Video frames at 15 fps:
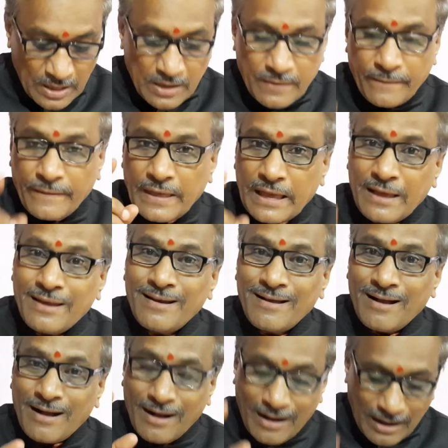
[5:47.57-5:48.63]
There
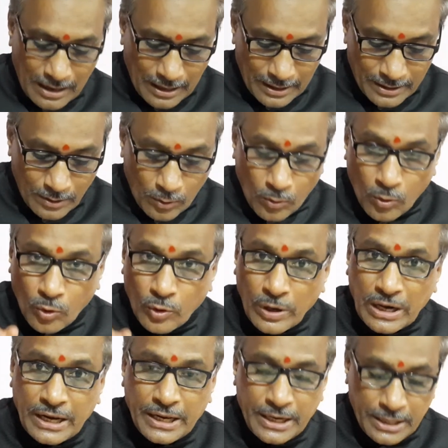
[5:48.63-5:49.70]
are
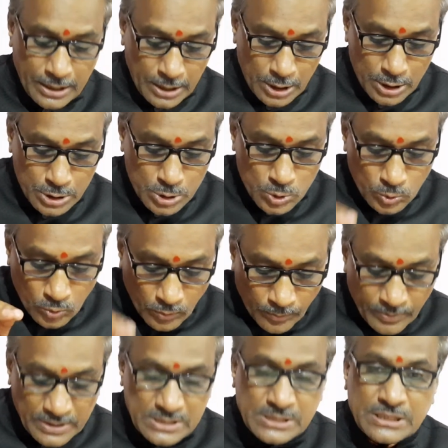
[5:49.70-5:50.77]
only
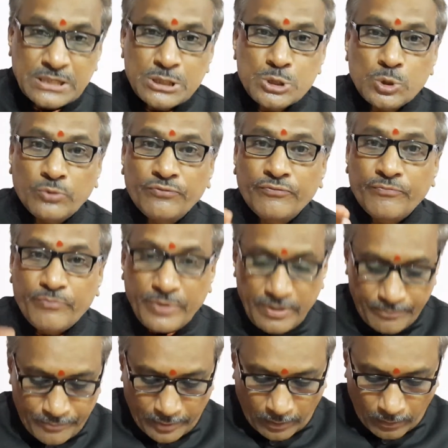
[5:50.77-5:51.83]
2% of
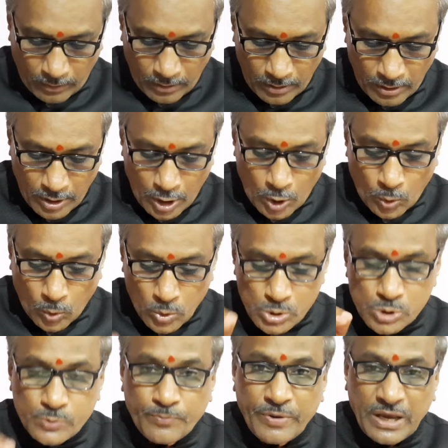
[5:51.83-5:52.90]
people who
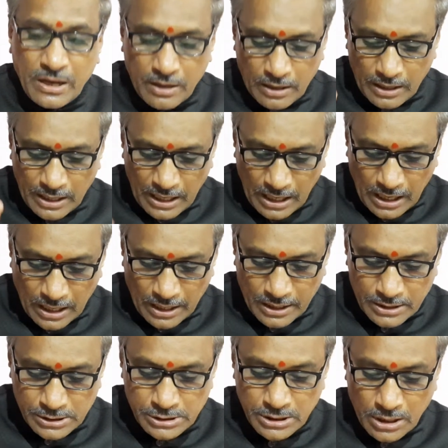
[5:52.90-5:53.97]
speak
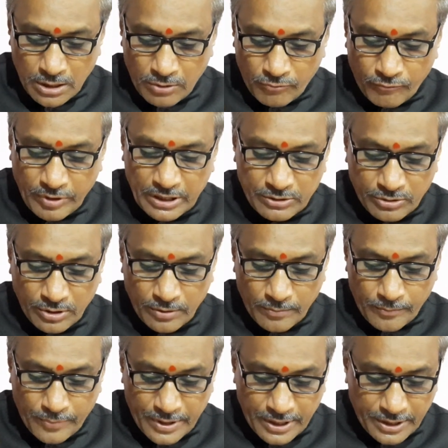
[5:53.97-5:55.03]
English with
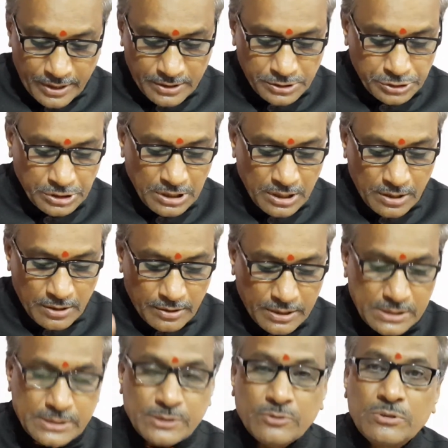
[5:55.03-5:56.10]
British
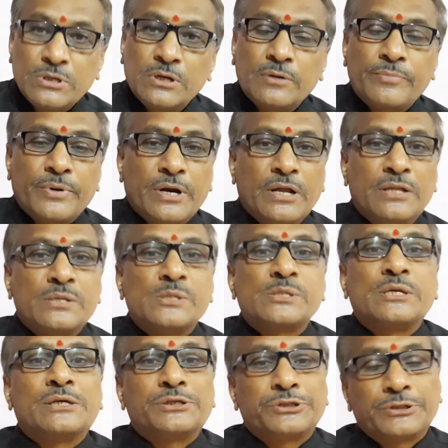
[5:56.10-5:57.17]
received
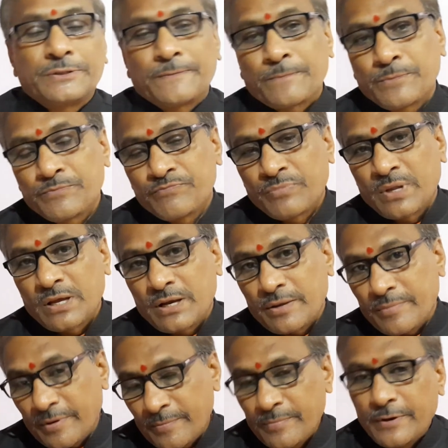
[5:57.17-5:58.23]
pronunciation.
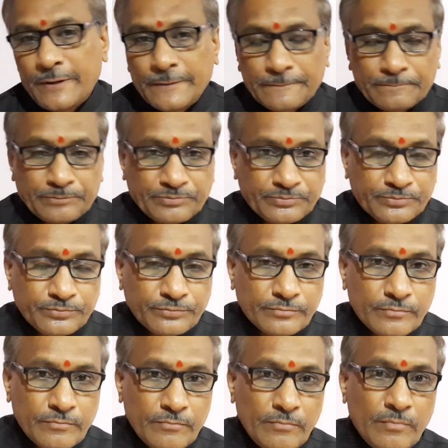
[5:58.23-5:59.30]
Remember,
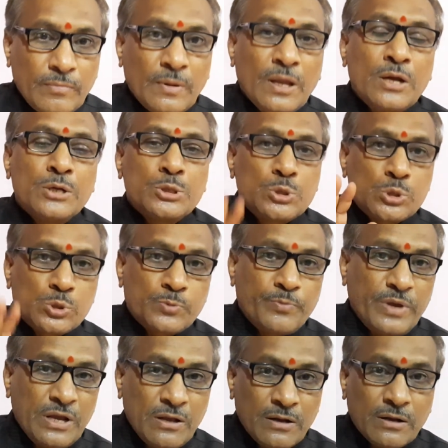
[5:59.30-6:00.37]
to
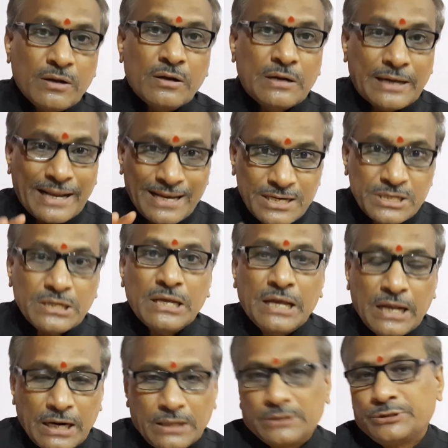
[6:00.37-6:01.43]
speak correct
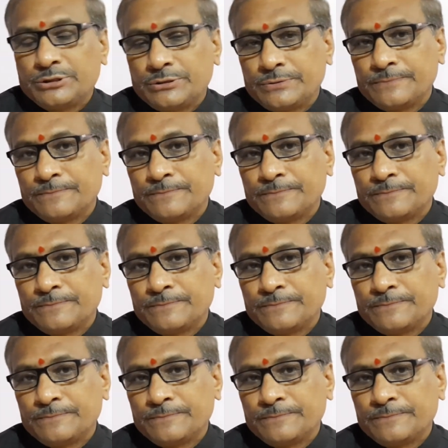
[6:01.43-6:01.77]
English,